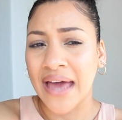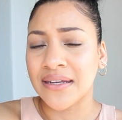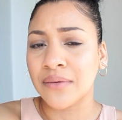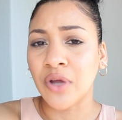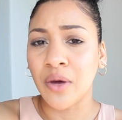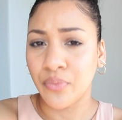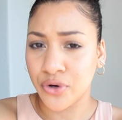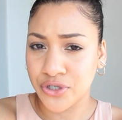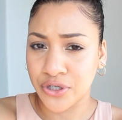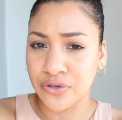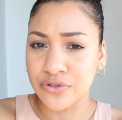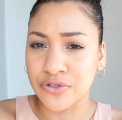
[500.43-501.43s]
And I'm not
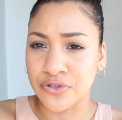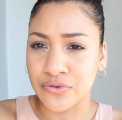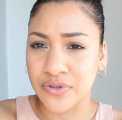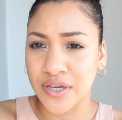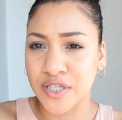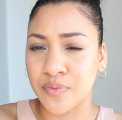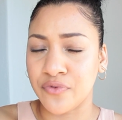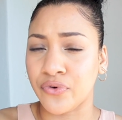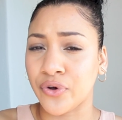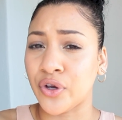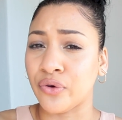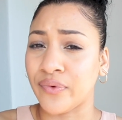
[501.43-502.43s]
pushing you to do things
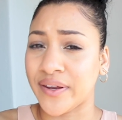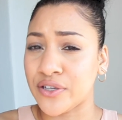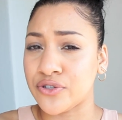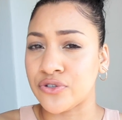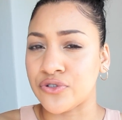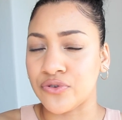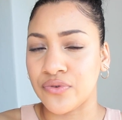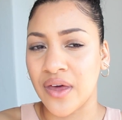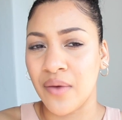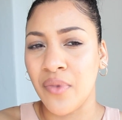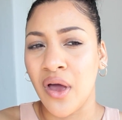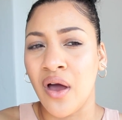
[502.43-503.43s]
before you're ready to do
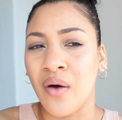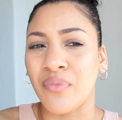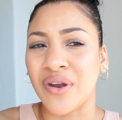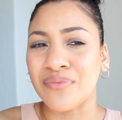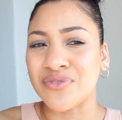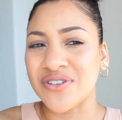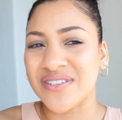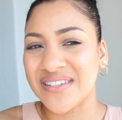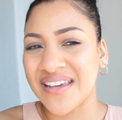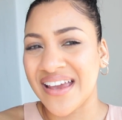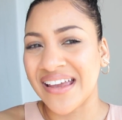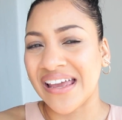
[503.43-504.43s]
them, but I'm just
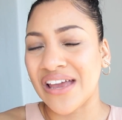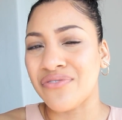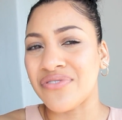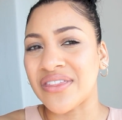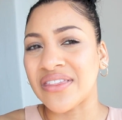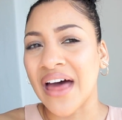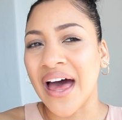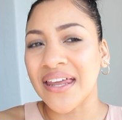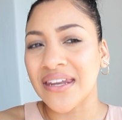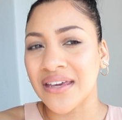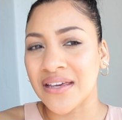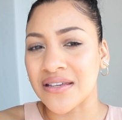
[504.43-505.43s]
saying if
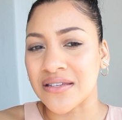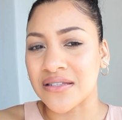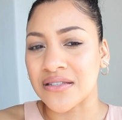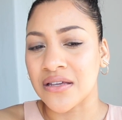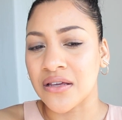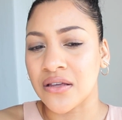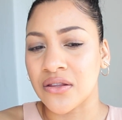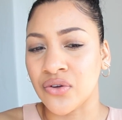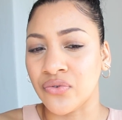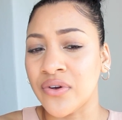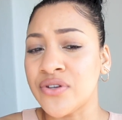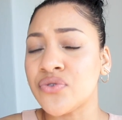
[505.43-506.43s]
that is
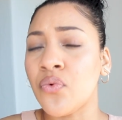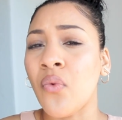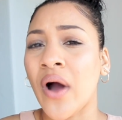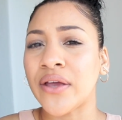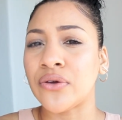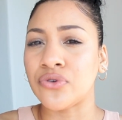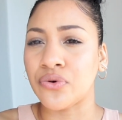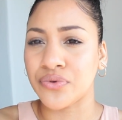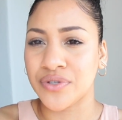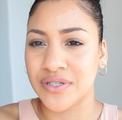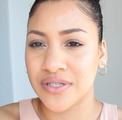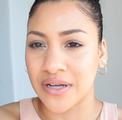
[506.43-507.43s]
the reason why you
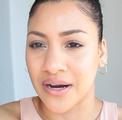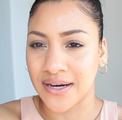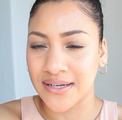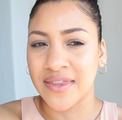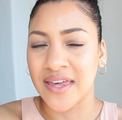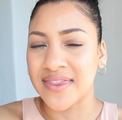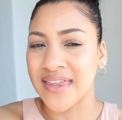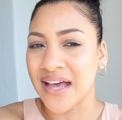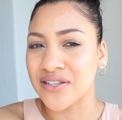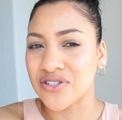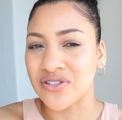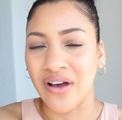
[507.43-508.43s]
don't start, then
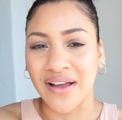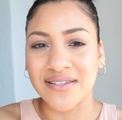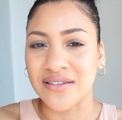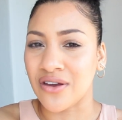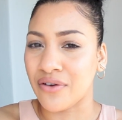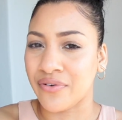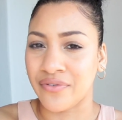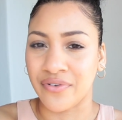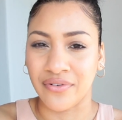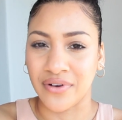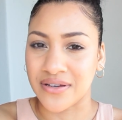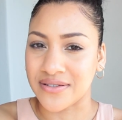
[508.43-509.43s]
that's not enough of
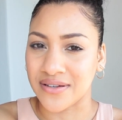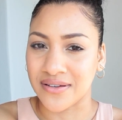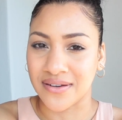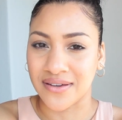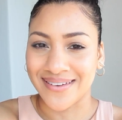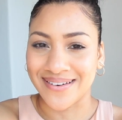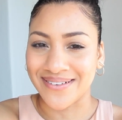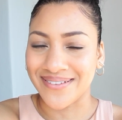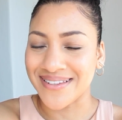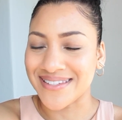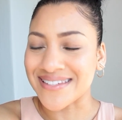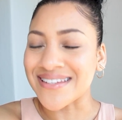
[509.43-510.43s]
a reason, you know?
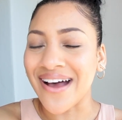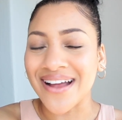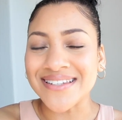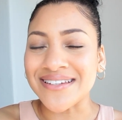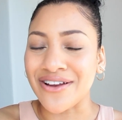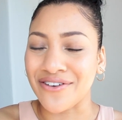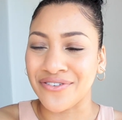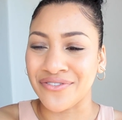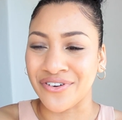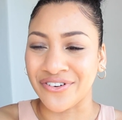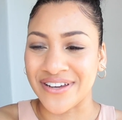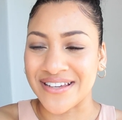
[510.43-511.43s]
It's not enough of
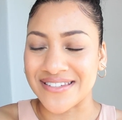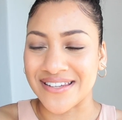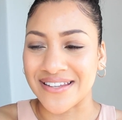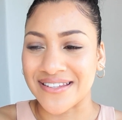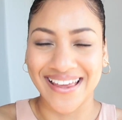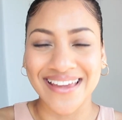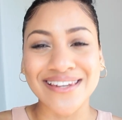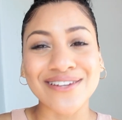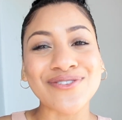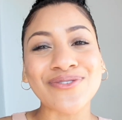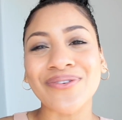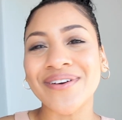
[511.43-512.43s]
a reason. And
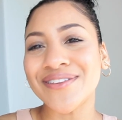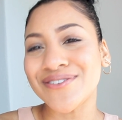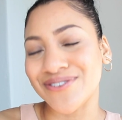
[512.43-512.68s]
enjoy the